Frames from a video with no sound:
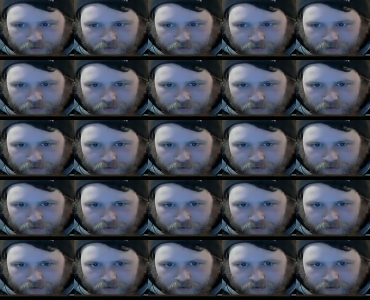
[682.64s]

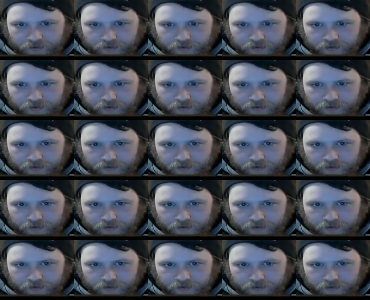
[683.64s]

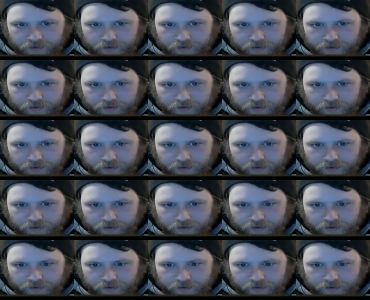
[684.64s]

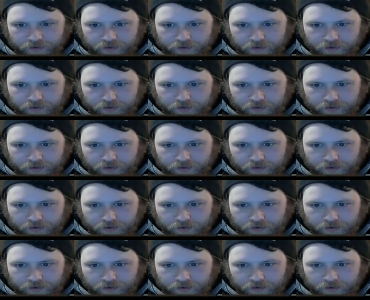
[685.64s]

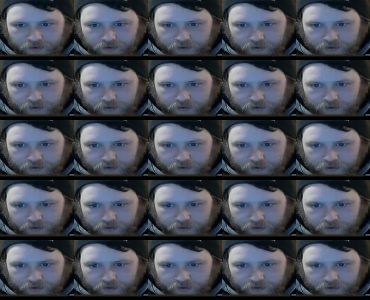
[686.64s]
Nothing is said.